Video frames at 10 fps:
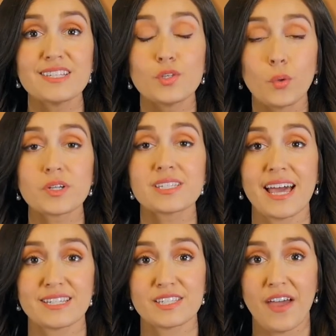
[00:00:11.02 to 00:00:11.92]
is your
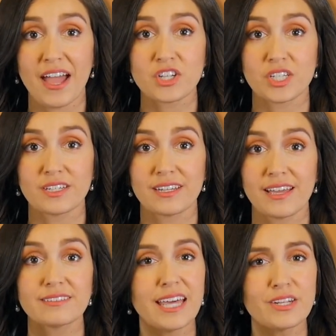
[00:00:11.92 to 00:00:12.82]
satisfaction.
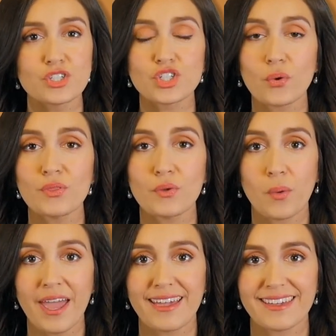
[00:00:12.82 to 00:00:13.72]
Let us show you the
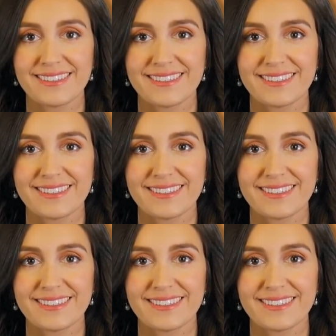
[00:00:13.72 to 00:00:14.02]
way.